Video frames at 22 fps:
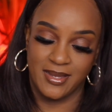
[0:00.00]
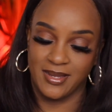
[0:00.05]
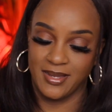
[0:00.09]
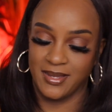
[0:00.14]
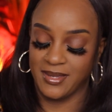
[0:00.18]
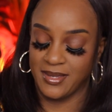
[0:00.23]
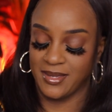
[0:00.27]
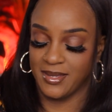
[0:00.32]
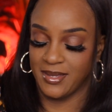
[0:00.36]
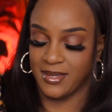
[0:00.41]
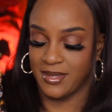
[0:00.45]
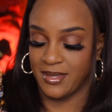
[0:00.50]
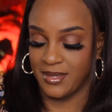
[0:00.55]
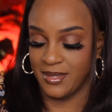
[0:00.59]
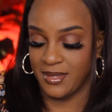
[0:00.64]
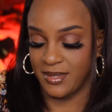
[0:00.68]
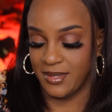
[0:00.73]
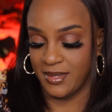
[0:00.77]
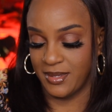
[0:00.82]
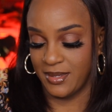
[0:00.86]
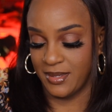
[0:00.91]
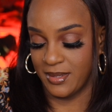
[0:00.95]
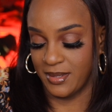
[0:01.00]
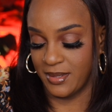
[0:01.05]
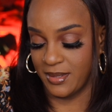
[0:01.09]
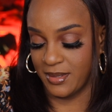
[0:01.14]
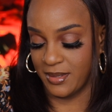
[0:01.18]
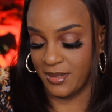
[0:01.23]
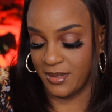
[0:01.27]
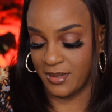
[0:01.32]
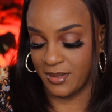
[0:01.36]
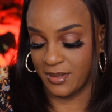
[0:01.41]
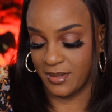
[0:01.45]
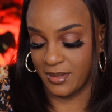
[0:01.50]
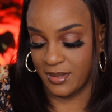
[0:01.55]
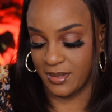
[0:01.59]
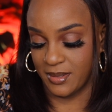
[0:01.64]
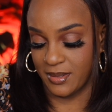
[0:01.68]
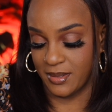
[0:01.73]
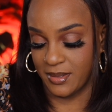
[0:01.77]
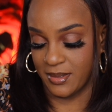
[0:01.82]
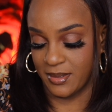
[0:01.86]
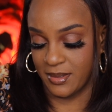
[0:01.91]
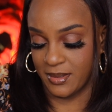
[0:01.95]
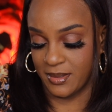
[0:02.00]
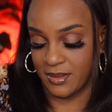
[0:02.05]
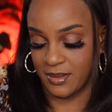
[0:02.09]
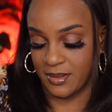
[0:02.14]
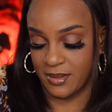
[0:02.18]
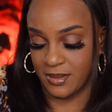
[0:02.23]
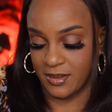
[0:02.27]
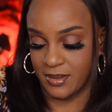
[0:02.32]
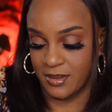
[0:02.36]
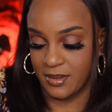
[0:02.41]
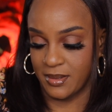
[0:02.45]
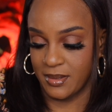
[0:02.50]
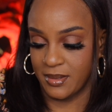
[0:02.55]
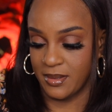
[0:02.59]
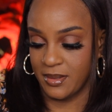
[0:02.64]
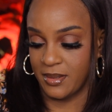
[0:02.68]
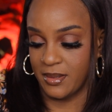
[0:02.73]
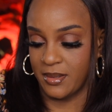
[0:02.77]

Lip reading: Nothing is said.